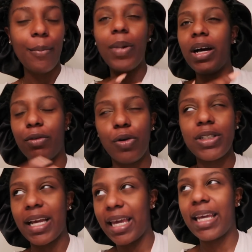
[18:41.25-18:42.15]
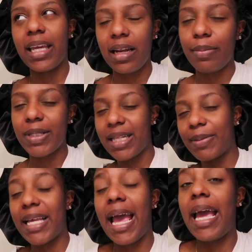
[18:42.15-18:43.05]
but of course I can't get it up the
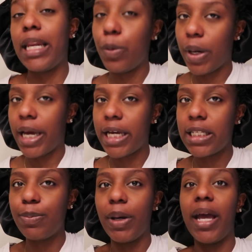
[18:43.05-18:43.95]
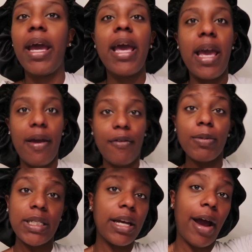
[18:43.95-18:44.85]
steps anyways. But if it
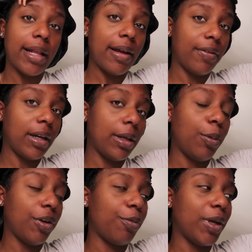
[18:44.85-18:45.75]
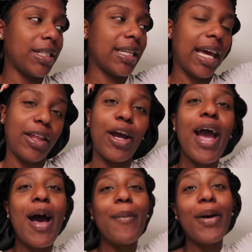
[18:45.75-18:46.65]
was here, I definitely would have put it together.
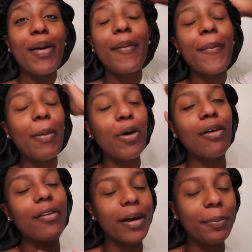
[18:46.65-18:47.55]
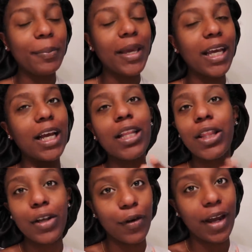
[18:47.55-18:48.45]
But my boyfriend, being
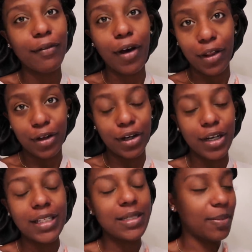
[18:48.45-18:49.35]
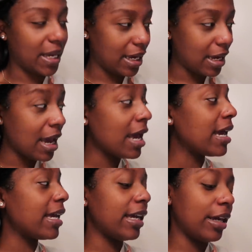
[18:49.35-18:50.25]
the great father to be,
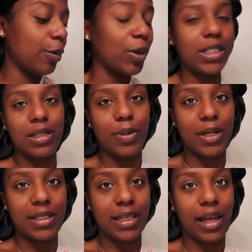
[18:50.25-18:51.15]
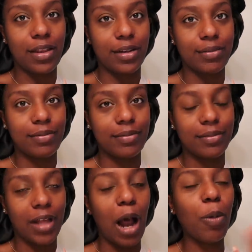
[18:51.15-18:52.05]
he wants to put it together.
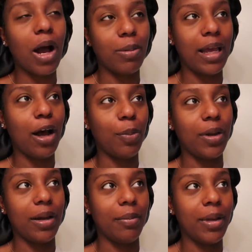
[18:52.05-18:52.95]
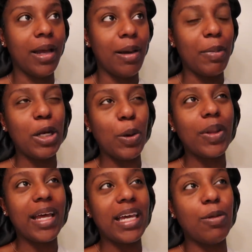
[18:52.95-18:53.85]
I'll probably help him, but
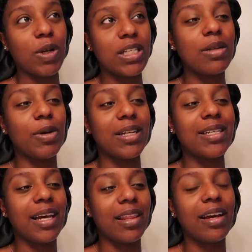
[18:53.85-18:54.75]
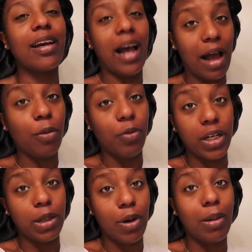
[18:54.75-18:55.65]
knowing that he wants to put it together, I'll
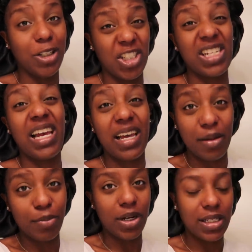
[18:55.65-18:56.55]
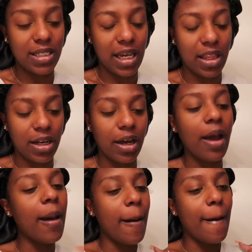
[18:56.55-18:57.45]
really probably just let him put it together.
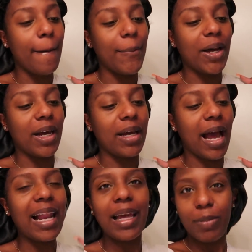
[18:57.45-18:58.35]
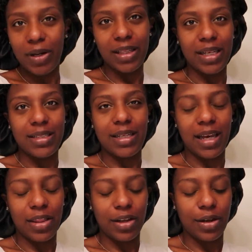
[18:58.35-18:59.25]
But I like putting things
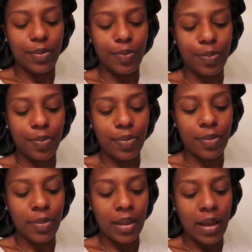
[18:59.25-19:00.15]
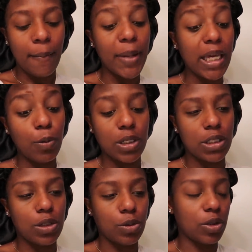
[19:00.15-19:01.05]
together. But he
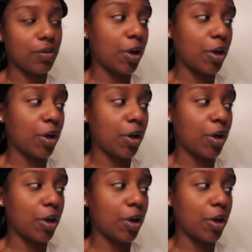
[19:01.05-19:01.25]
wants to do it, so